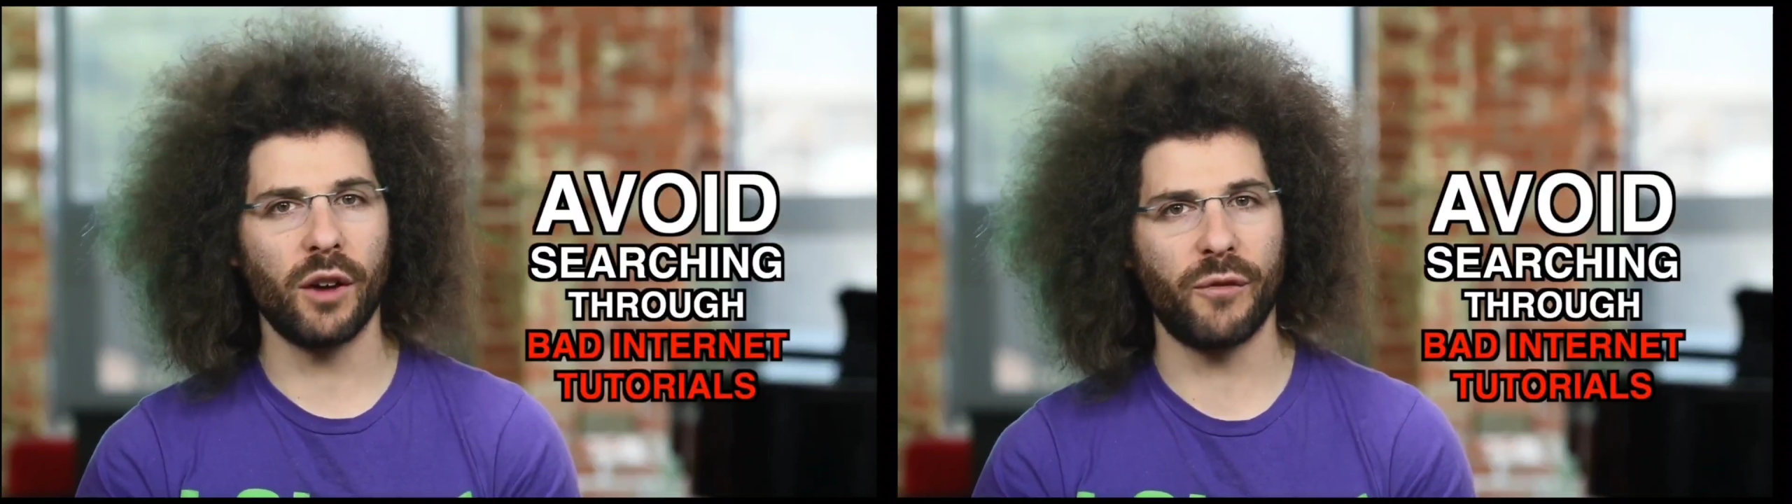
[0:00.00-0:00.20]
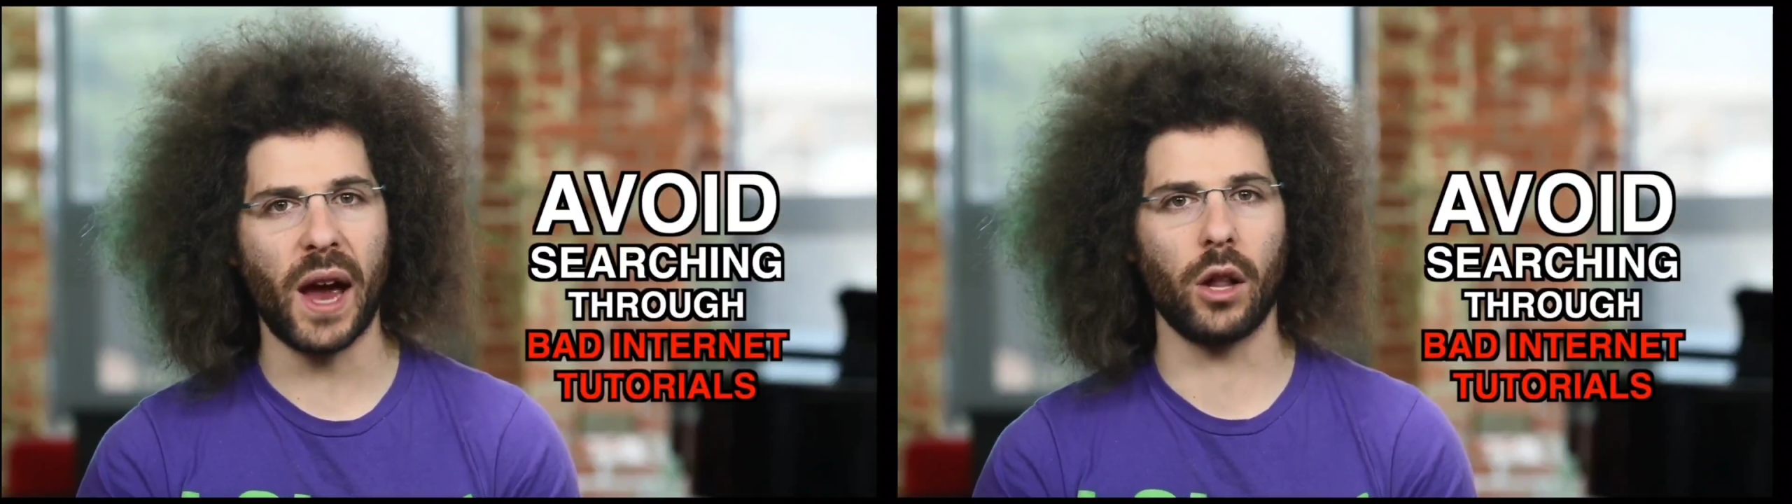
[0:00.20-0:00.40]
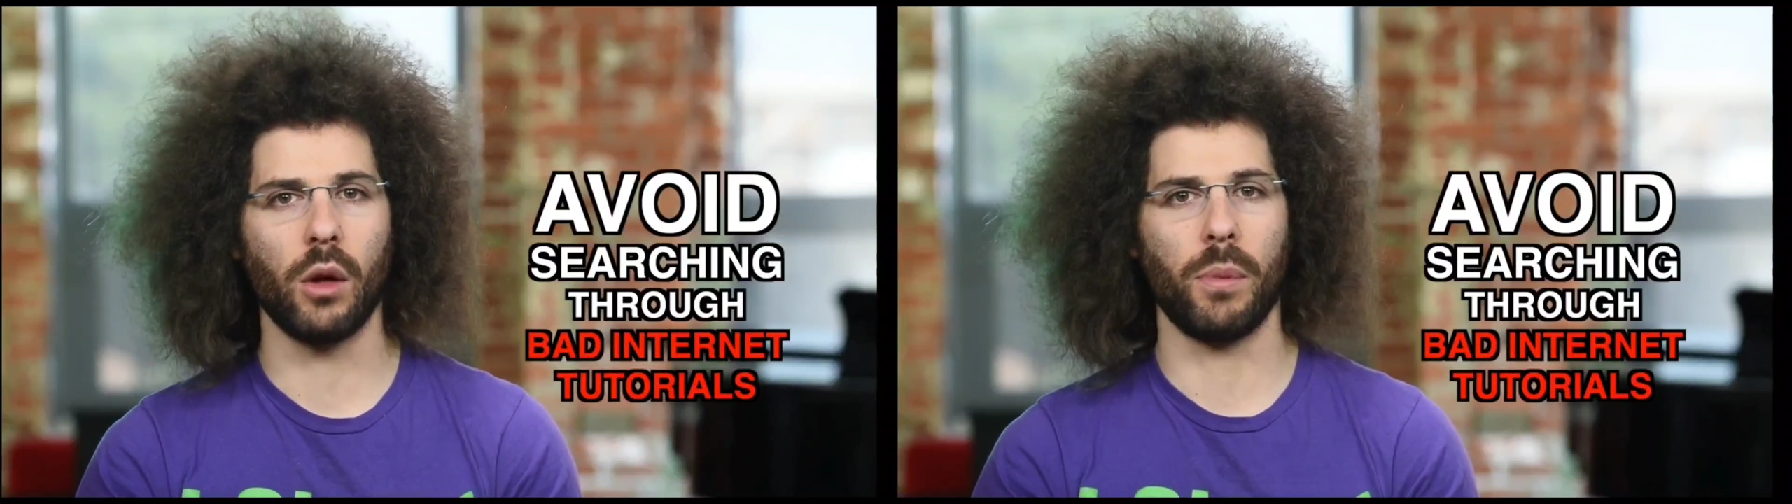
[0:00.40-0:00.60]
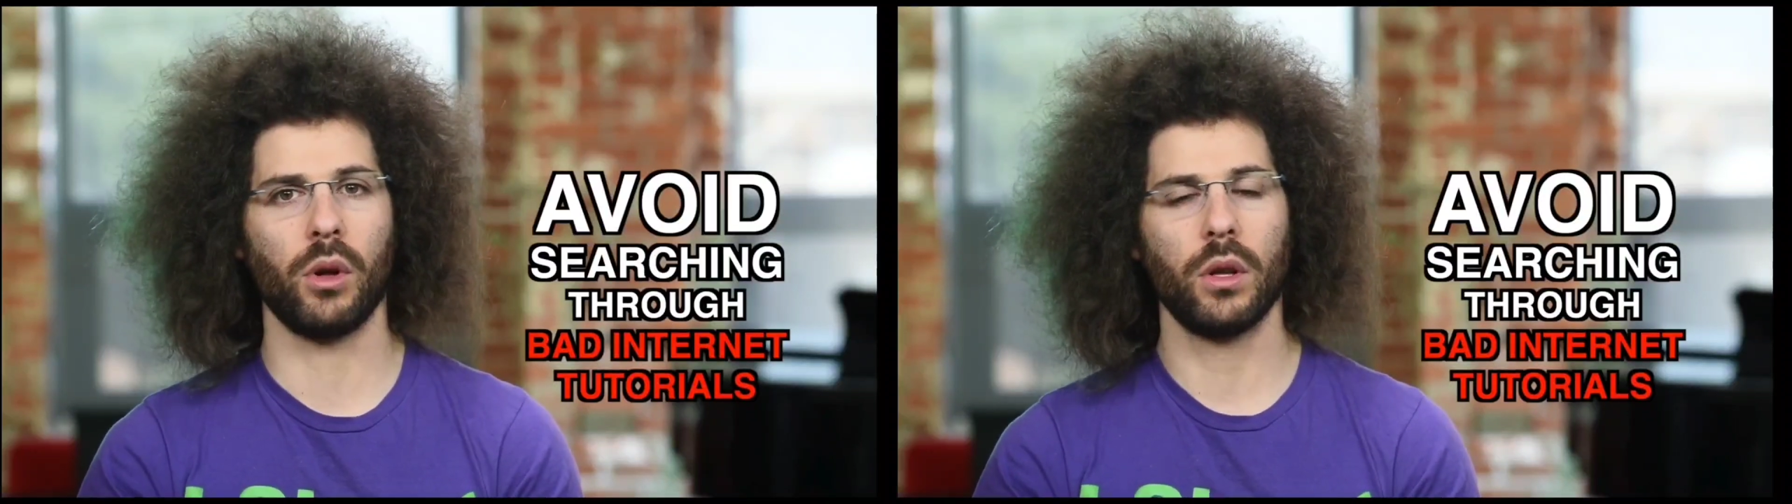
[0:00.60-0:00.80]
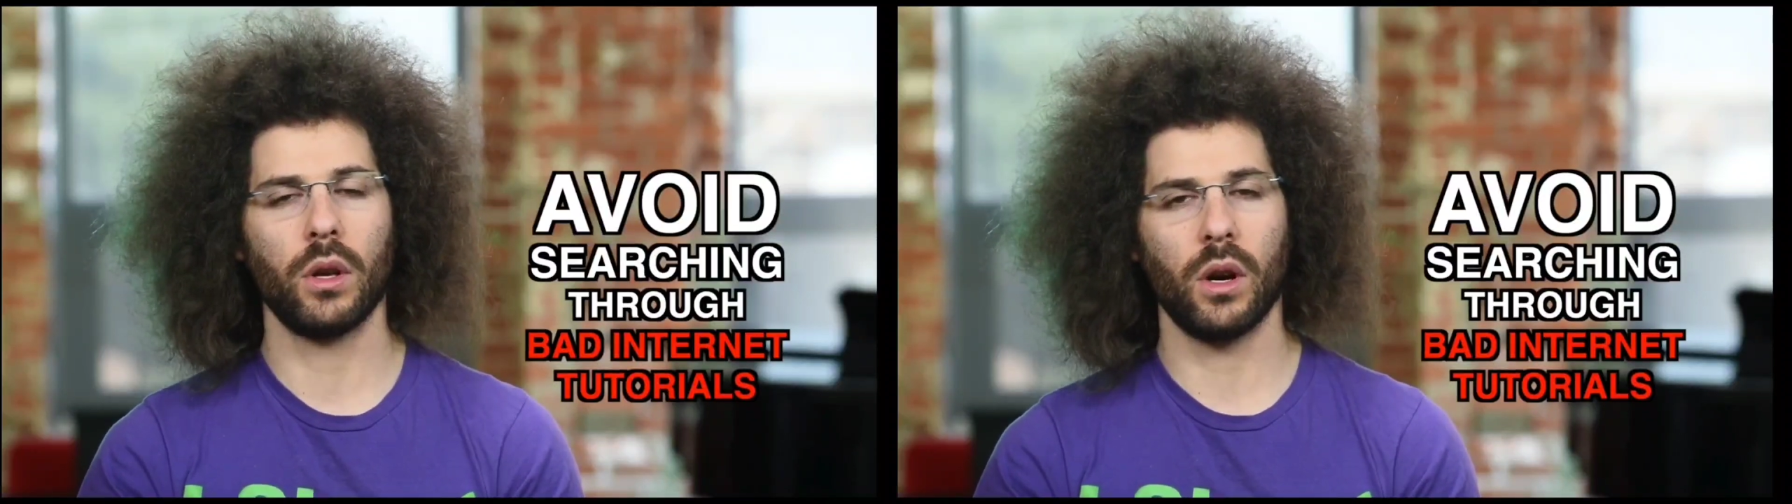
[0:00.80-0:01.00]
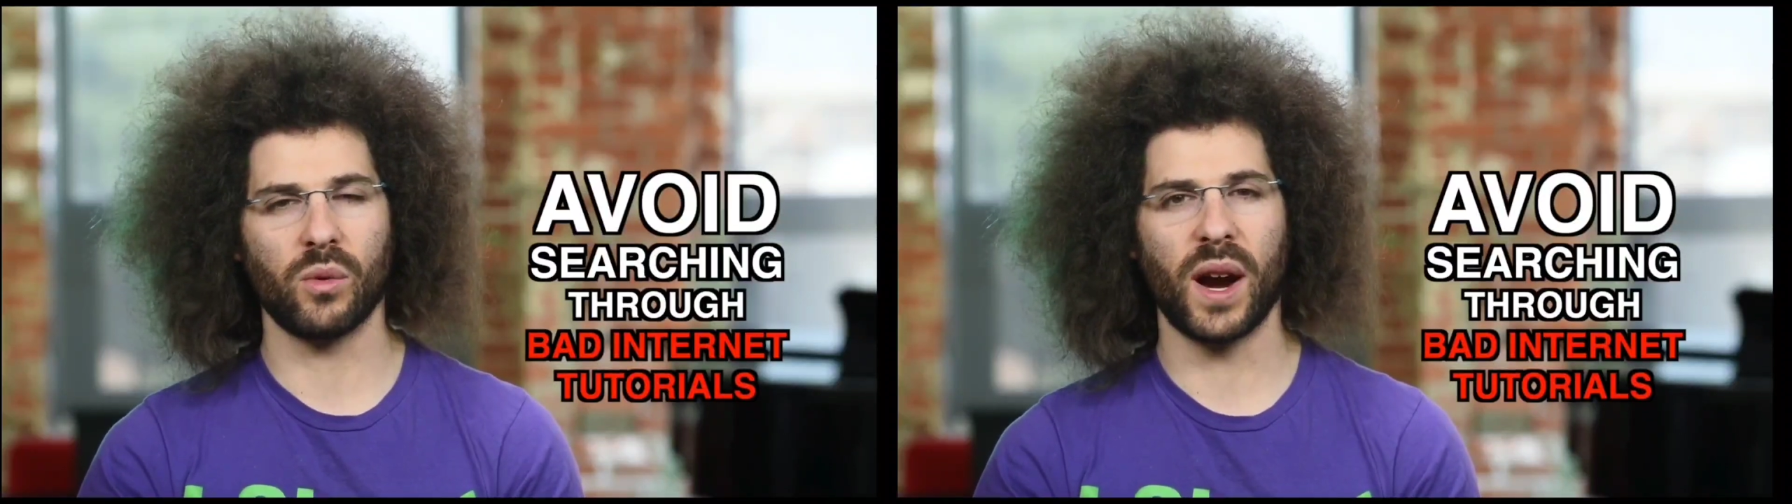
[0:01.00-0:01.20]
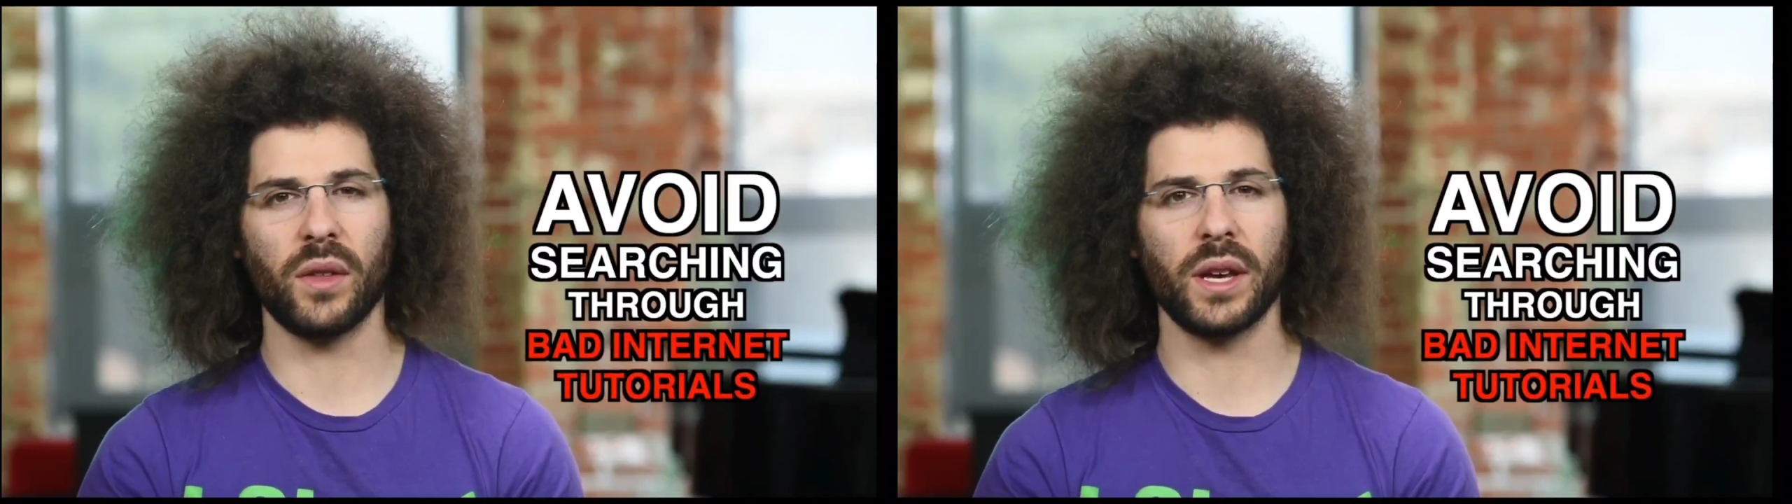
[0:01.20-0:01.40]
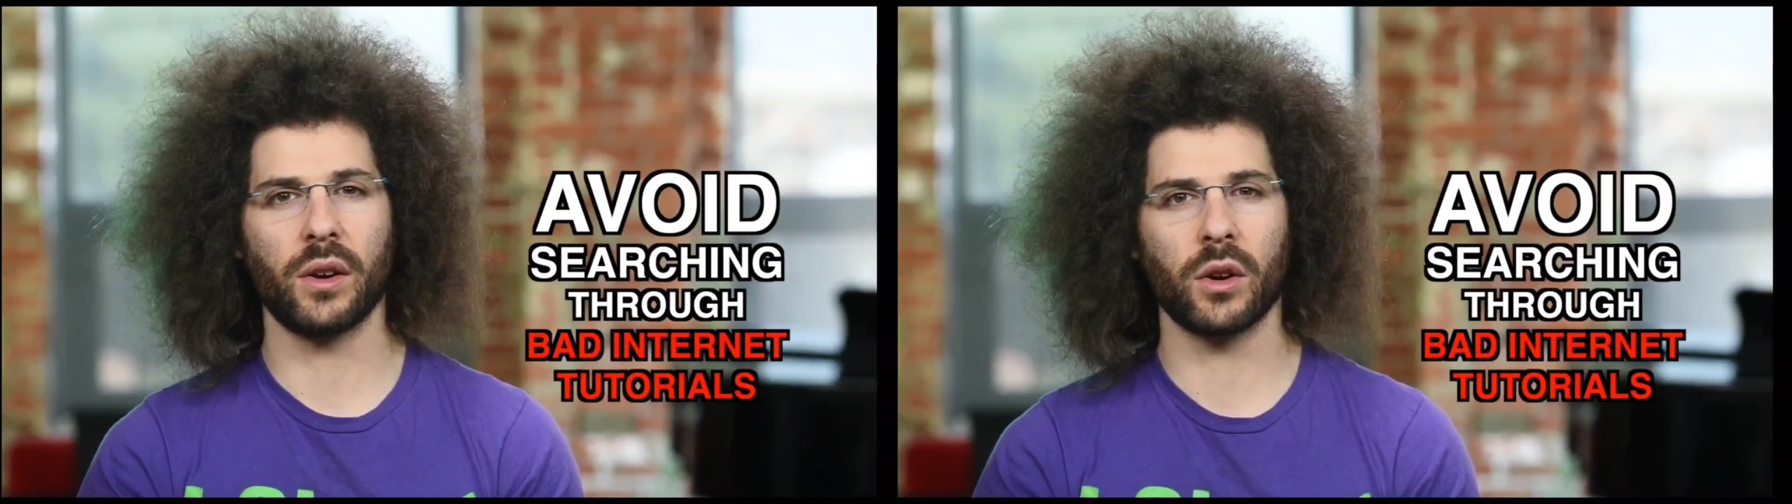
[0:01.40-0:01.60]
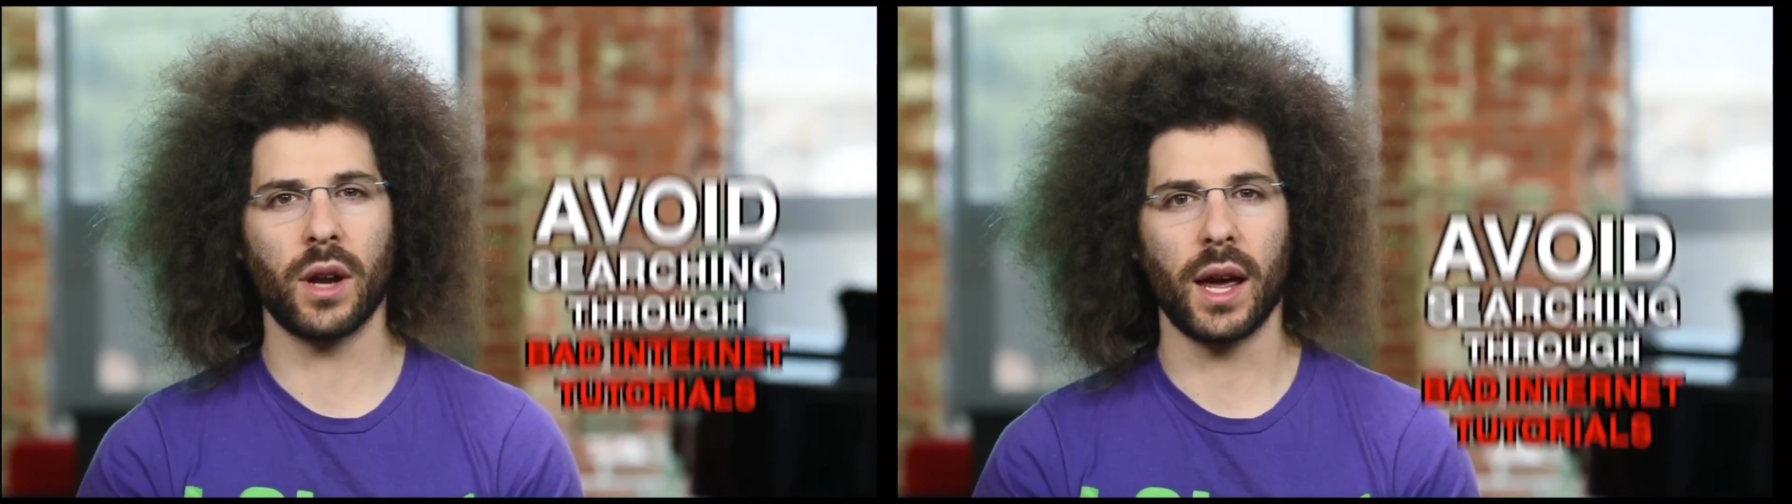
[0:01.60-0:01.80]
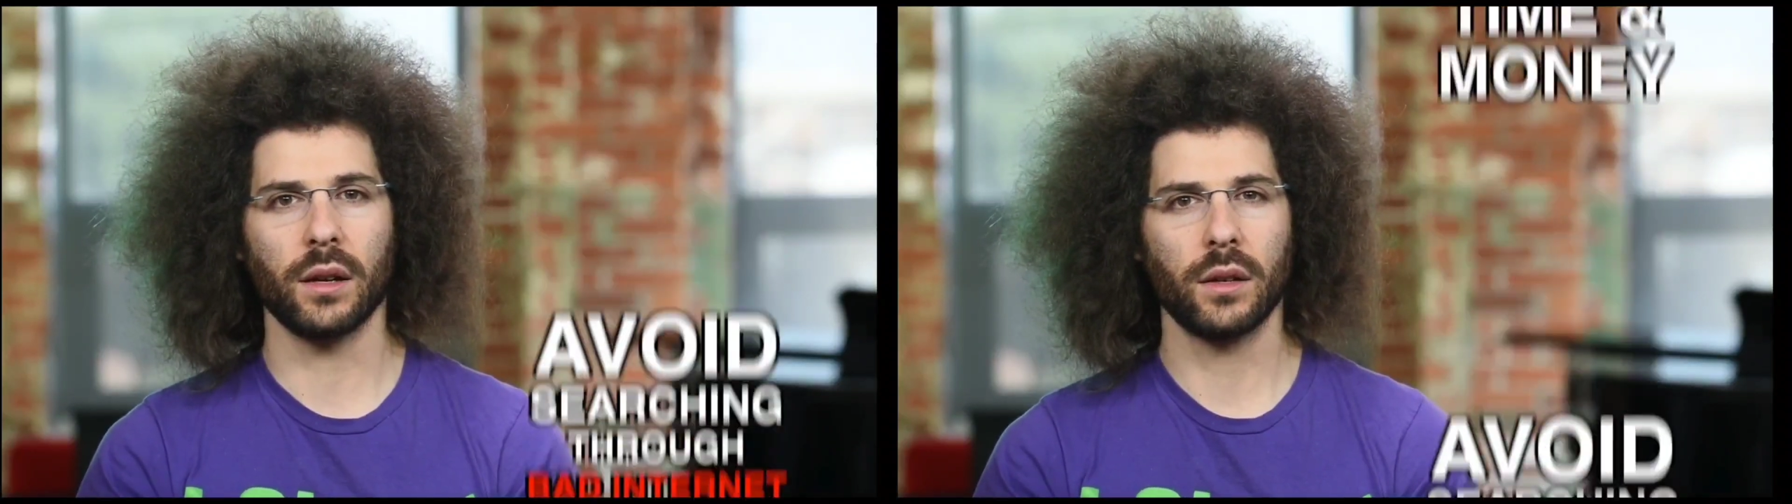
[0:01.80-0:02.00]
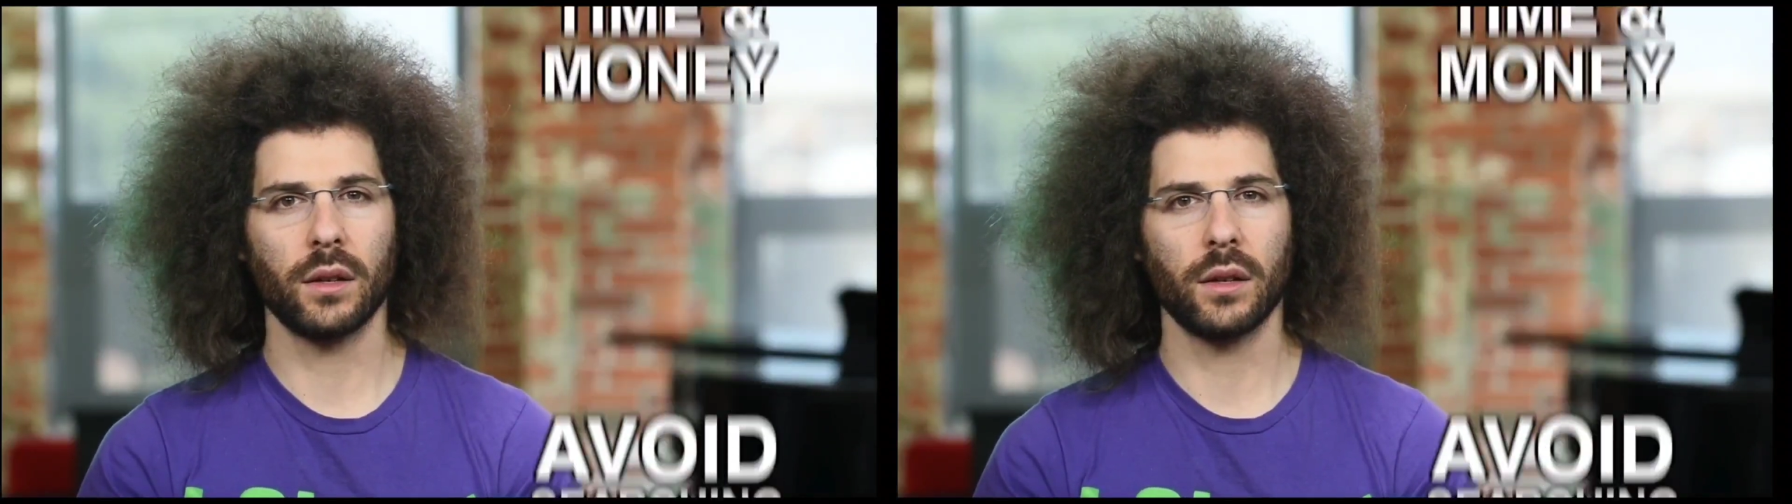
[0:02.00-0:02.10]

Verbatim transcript: available around the internet.